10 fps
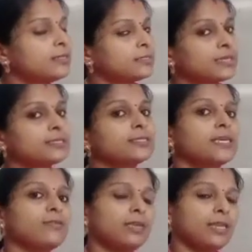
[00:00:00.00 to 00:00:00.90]
Sir
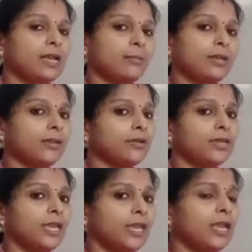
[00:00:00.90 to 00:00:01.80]
C.V. Raman.
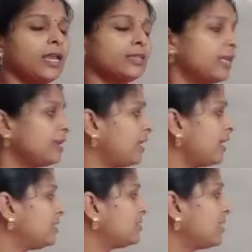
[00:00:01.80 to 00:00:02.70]
Okay, then
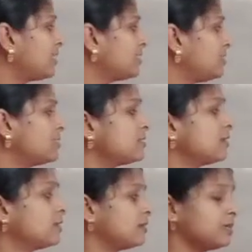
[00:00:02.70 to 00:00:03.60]
later this
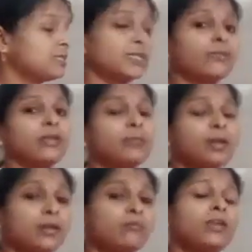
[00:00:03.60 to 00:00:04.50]
discovery
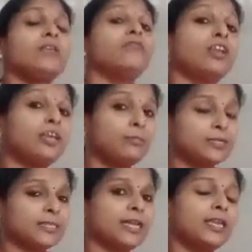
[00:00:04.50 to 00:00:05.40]
become very
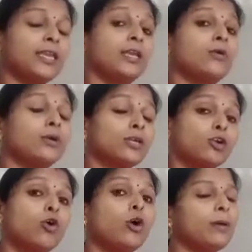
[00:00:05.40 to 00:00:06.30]
famous and he got
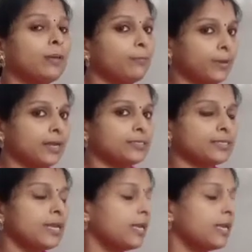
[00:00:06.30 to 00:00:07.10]
Nobel Prize.